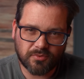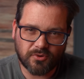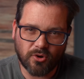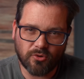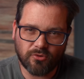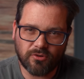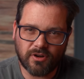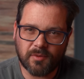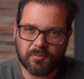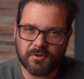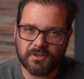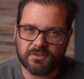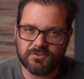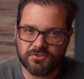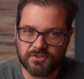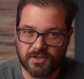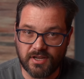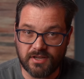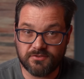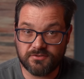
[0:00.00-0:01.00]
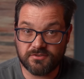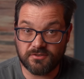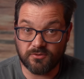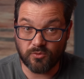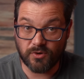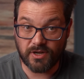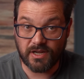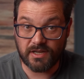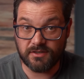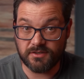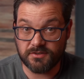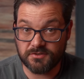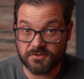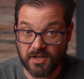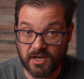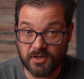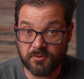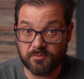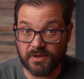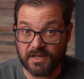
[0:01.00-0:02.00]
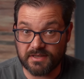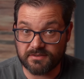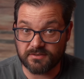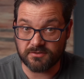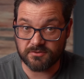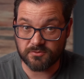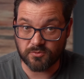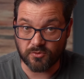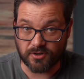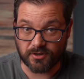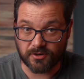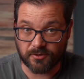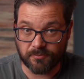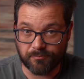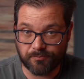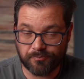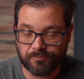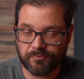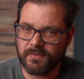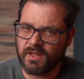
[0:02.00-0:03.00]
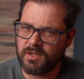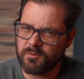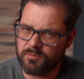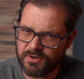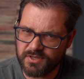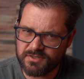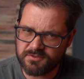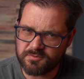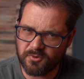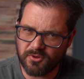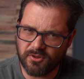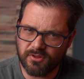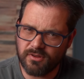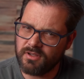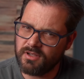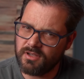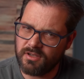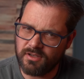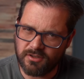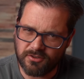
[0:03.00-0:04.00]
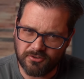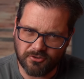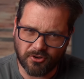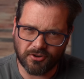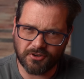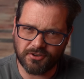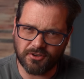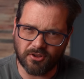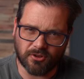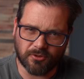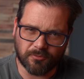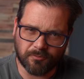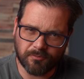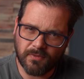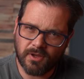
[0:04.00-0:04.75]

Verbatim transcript: programming change the way design patterns work? In principle, not at all.